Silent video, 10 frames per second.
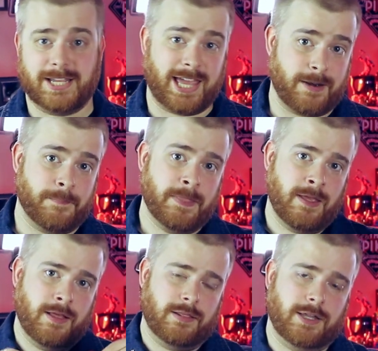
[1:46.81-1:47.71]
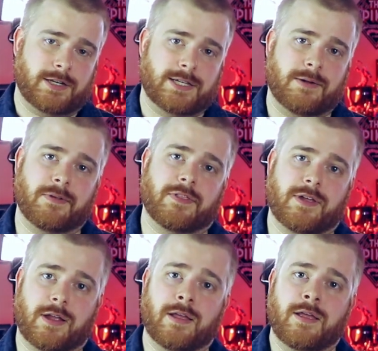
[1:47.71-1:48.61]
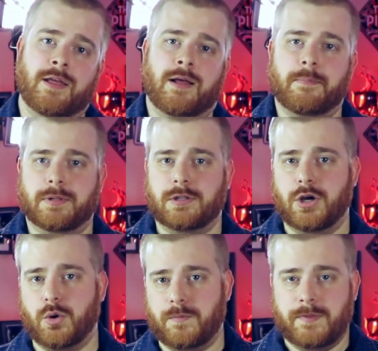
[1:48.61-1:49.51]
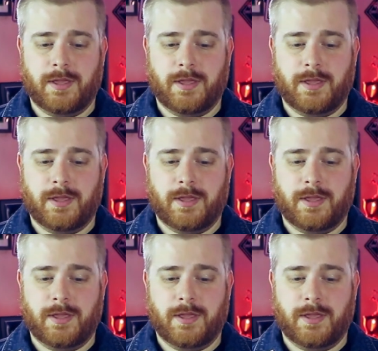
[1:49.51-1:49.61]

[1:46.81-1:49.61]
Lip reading: Again, link to everything below.